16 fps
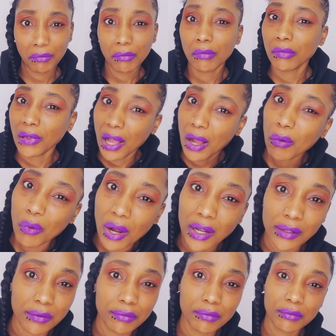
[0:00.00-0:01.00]
Not one.
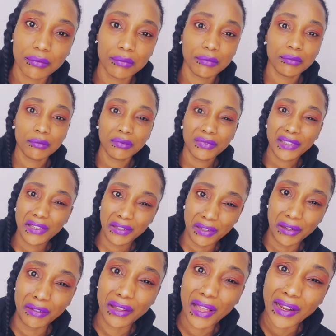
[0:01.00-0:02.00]

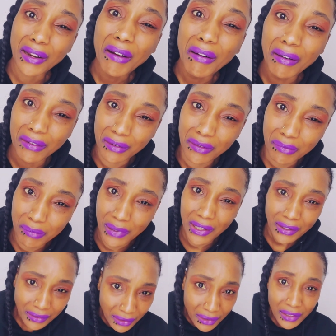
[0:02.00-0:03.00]
That hurt me
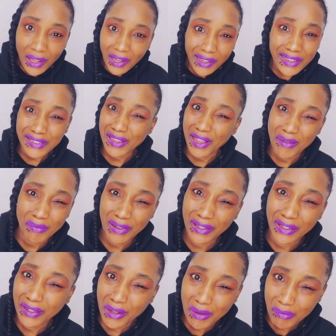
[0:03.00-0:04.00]
because I'm a
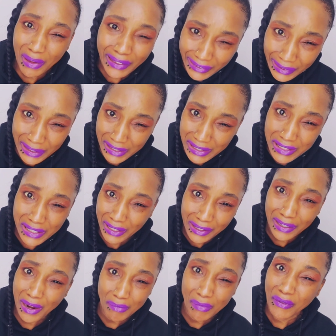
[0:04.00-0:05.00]
little conceited.
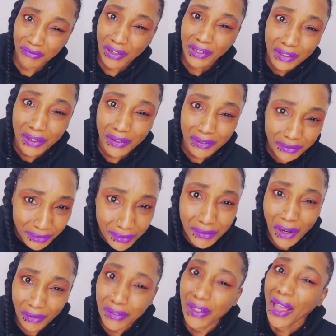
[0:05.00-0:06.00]
I'm a Virgo.
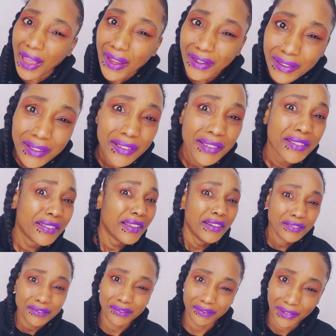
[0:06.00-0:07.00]
Okay?
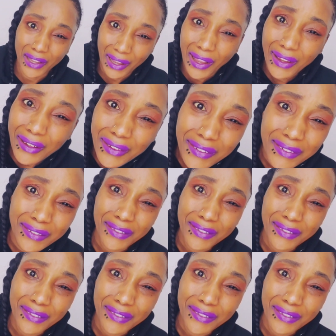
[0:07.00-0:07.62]
Okay?